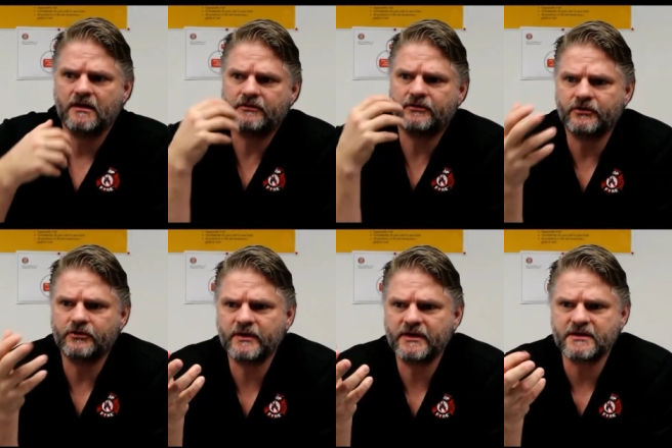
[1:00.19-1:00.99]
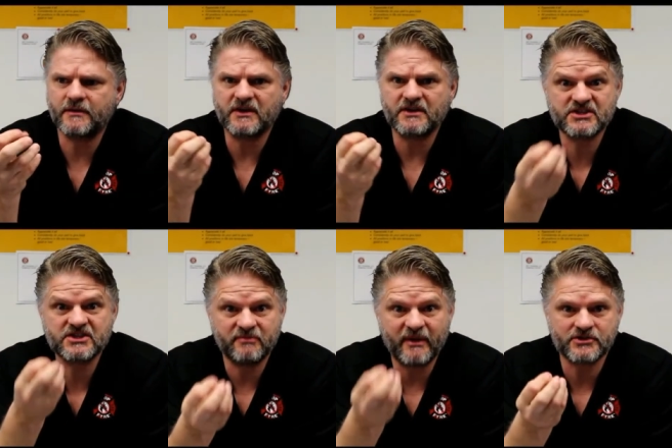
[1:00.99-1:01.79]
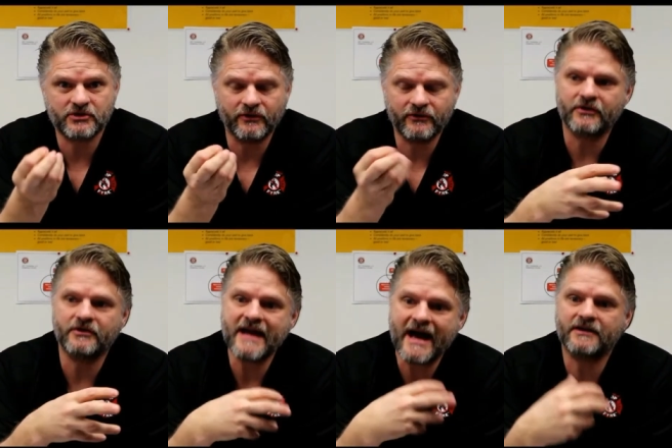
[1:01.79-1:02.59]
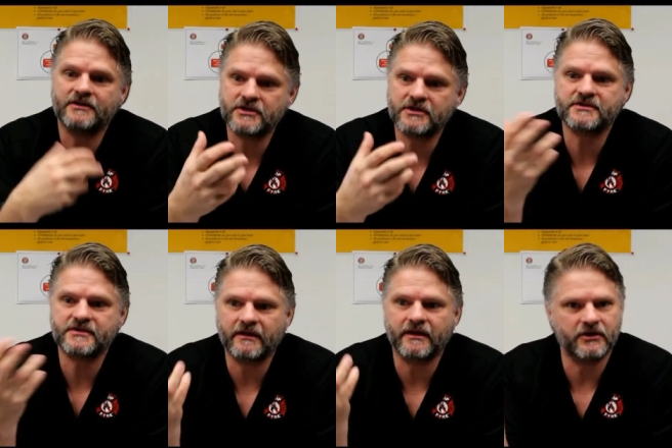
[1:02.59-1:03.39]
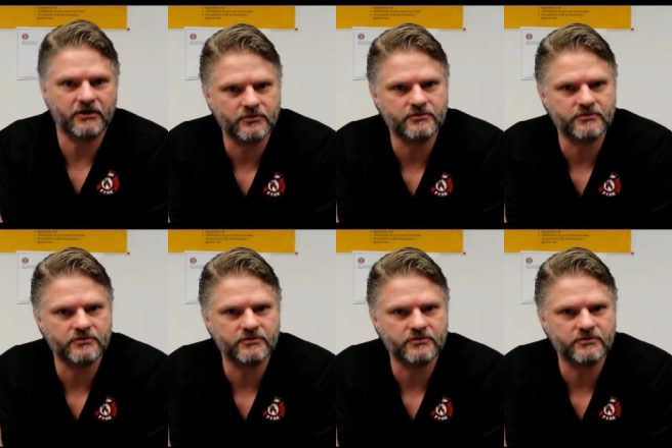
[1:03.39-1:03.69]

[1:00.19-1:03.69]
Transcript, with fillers: that they're doing something special. They're not just selling a